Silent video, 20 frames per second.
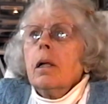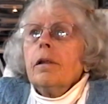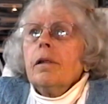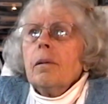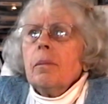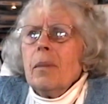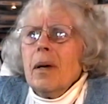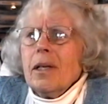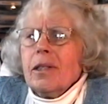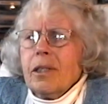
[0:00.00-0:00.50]

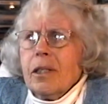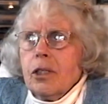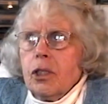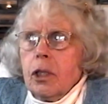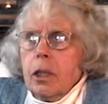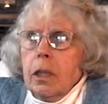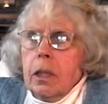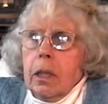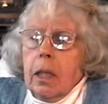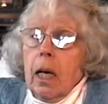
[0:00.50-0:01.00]
the message
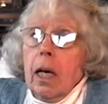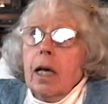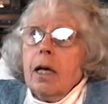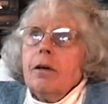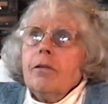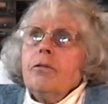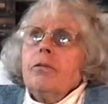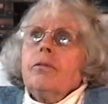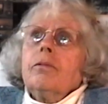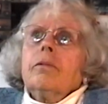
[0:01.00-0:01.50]
he
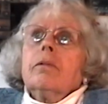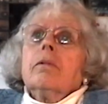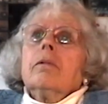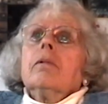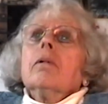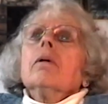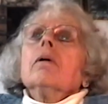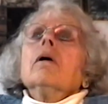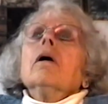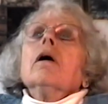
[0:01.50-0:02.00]
gave
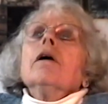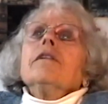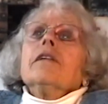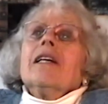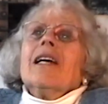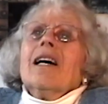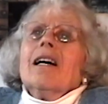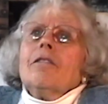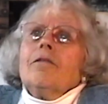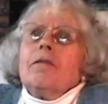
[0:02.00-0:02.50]
on
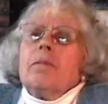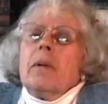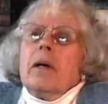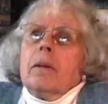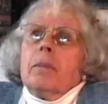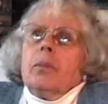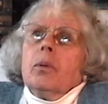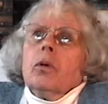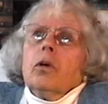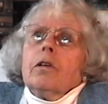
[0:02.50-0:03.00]
the
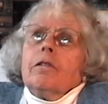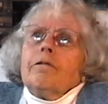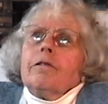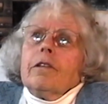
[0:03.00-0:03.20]
alphabet board